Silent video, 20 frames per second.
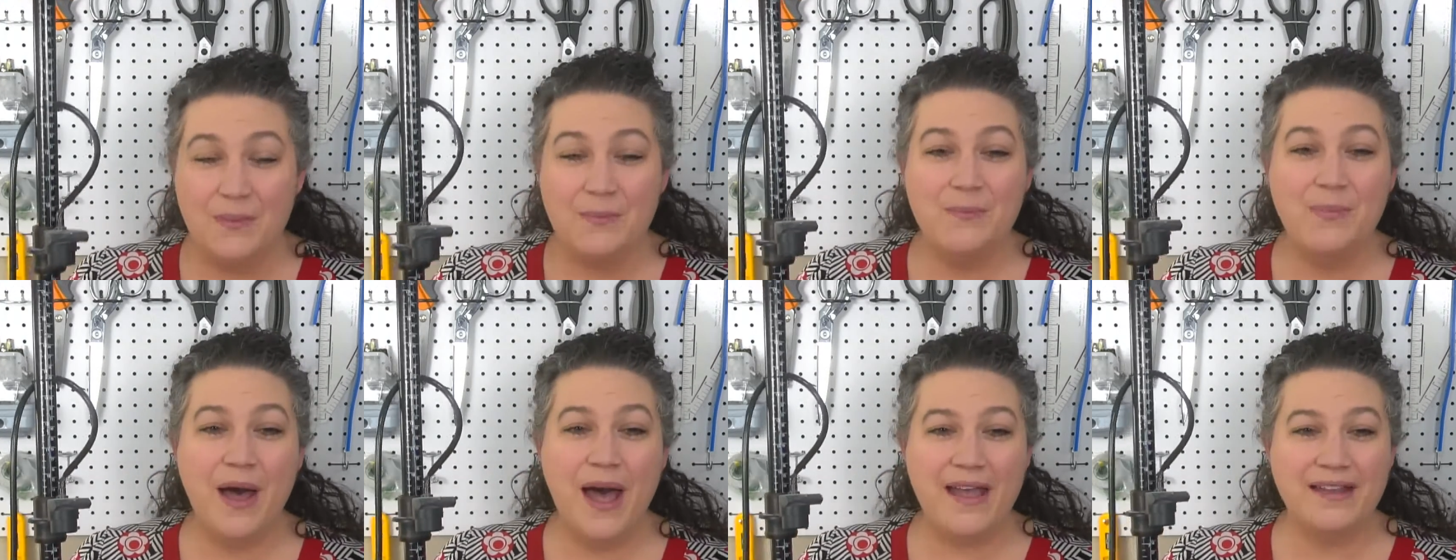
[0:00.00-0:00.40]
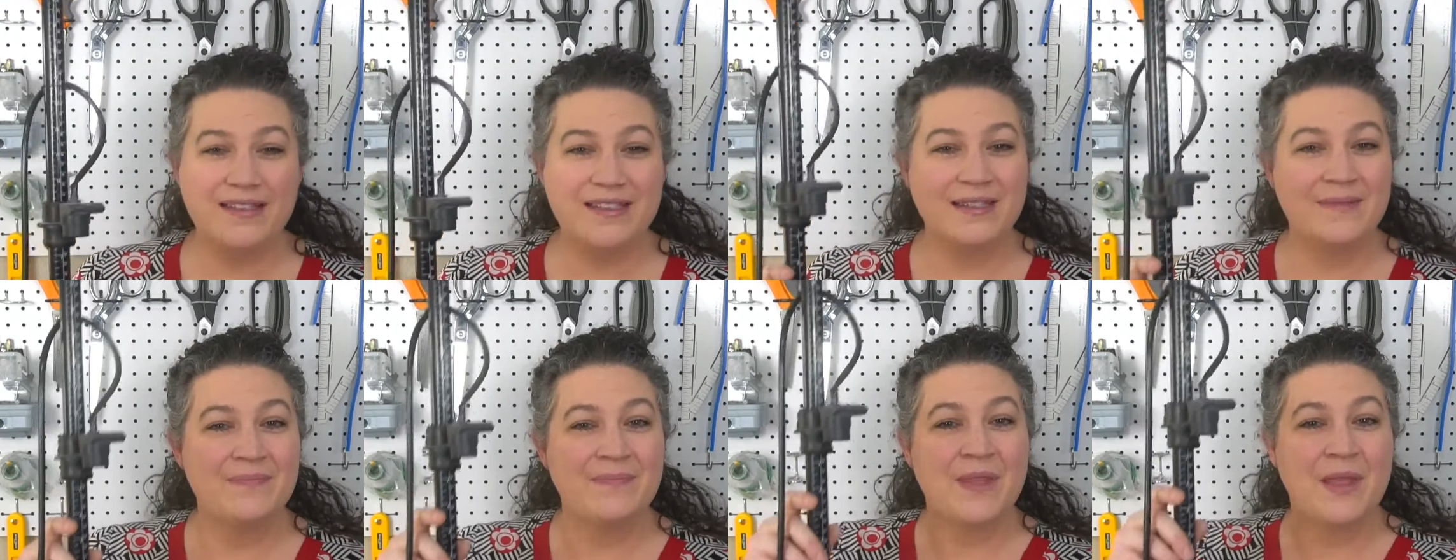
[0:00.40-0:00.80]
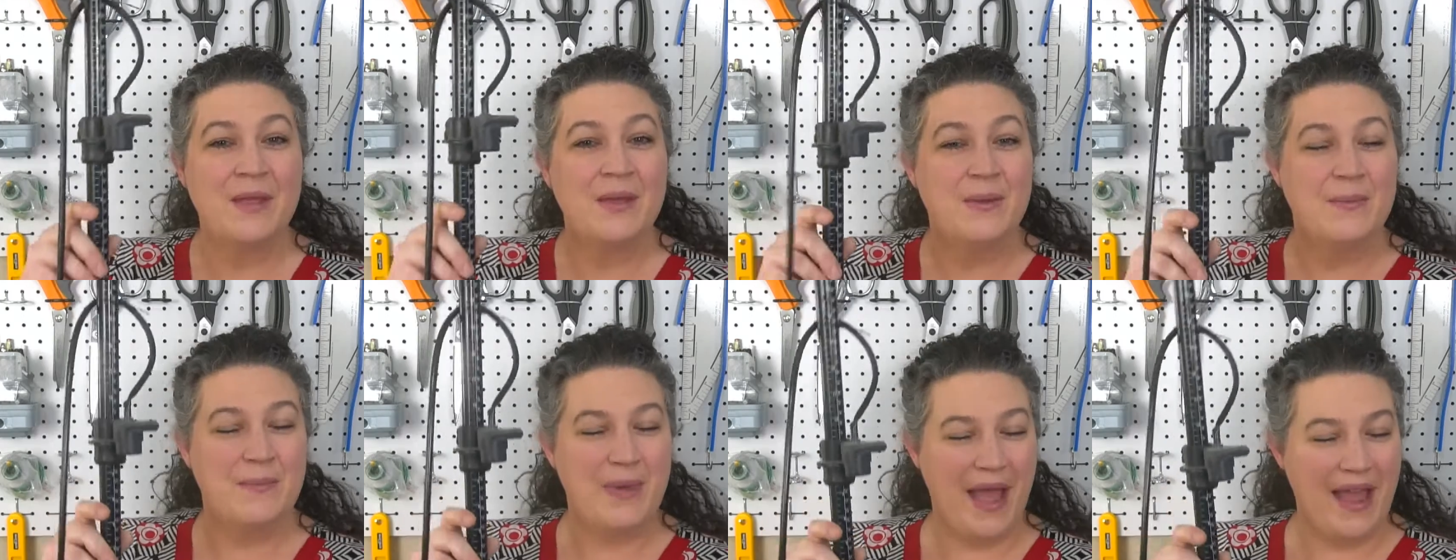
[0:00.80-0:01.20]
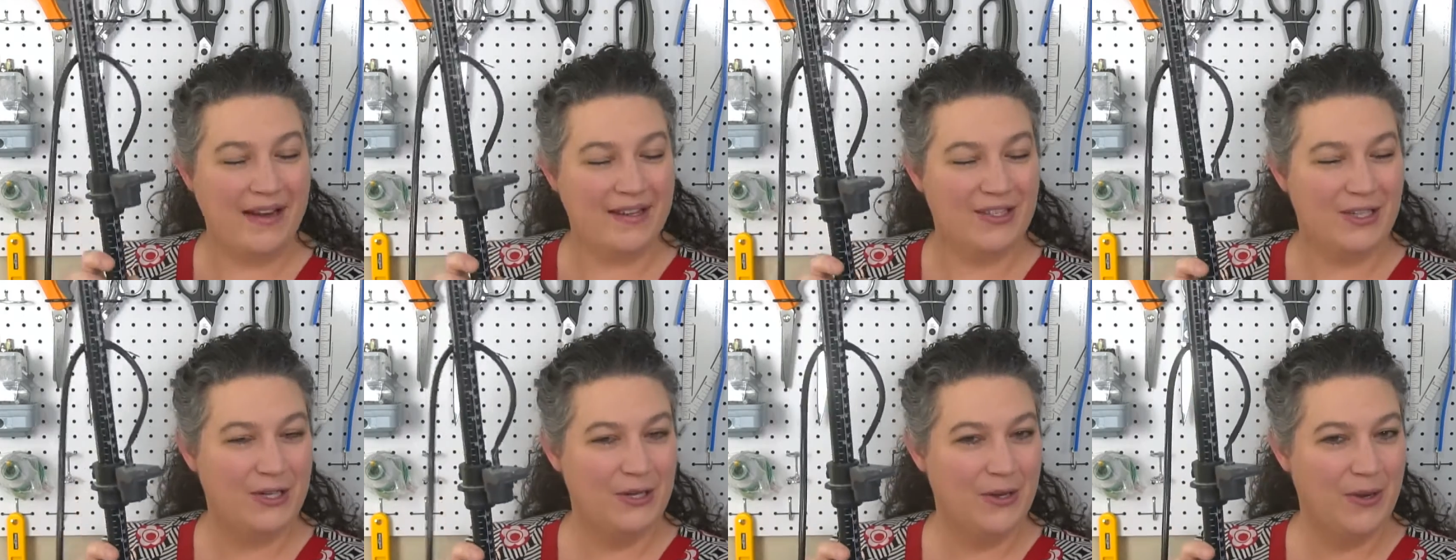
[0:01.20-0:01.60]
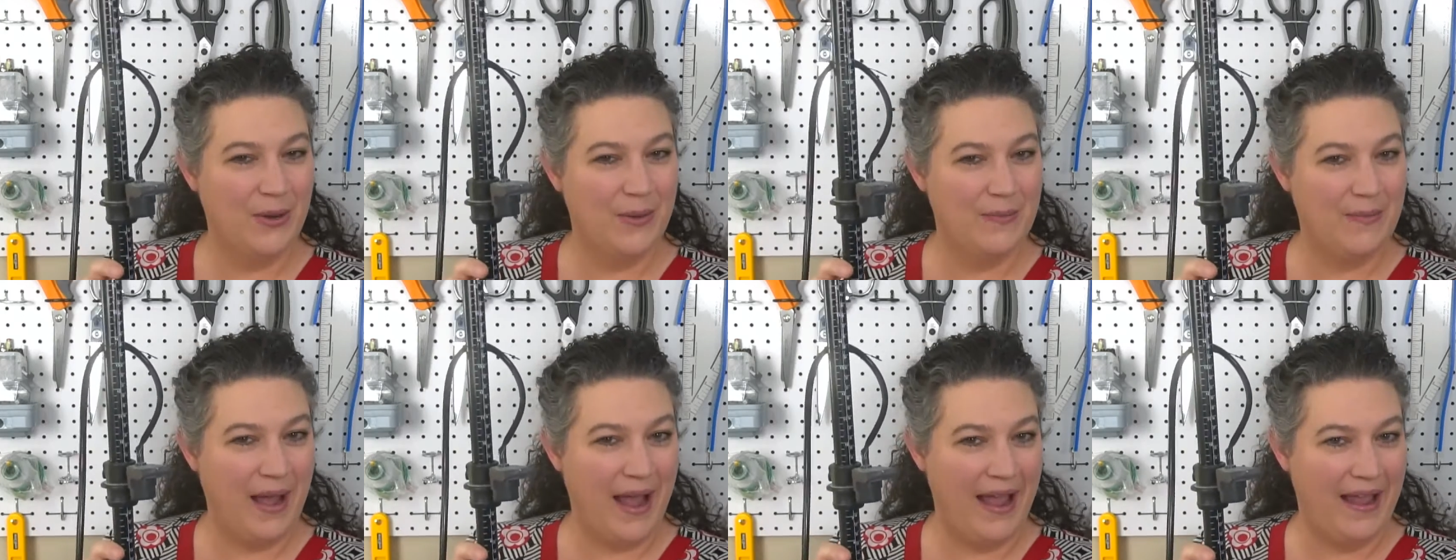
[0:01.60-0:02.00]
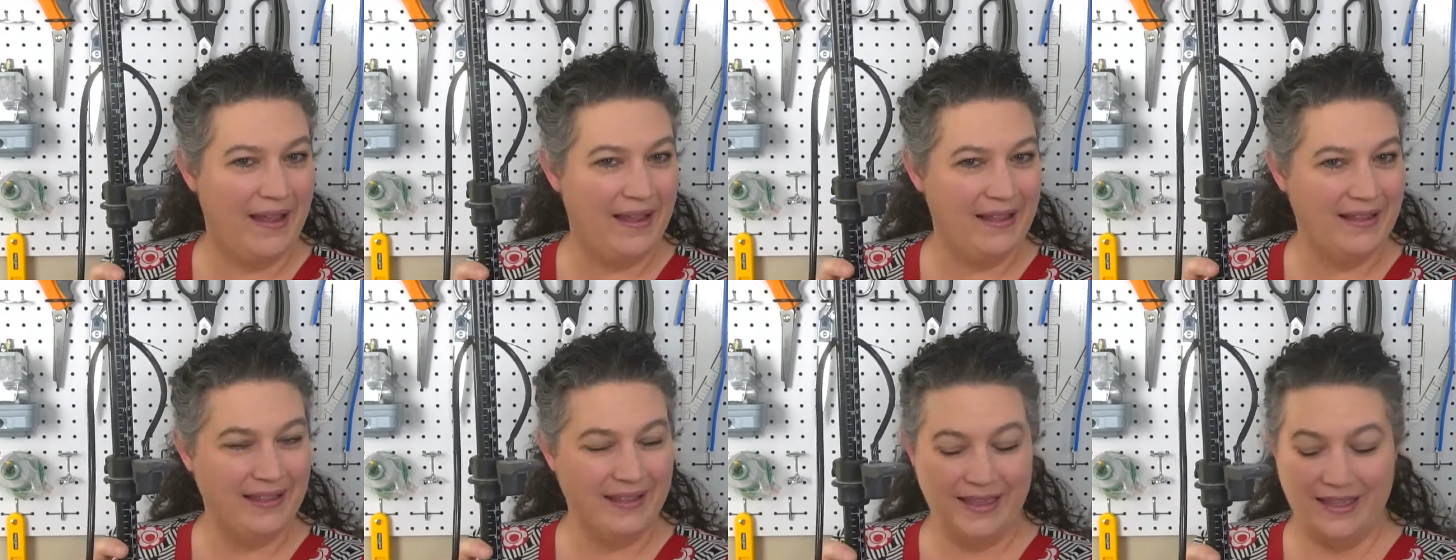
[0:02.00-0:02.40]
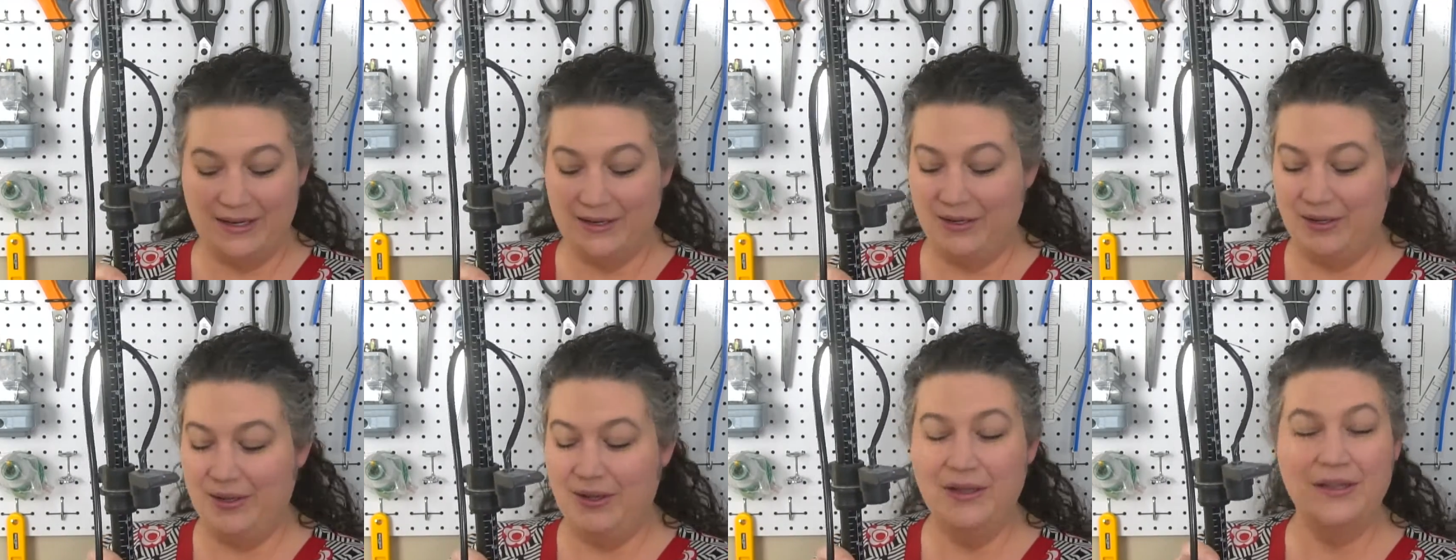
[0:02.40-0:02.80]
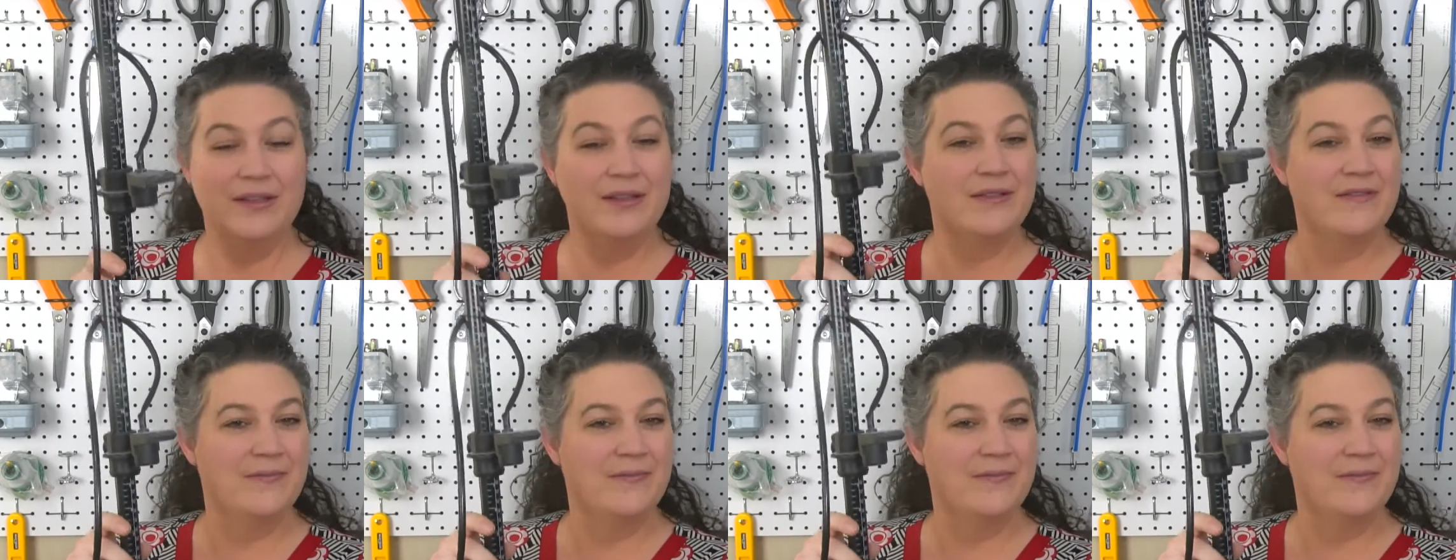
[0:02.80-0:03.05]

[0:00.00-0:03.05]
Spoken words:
But back to my little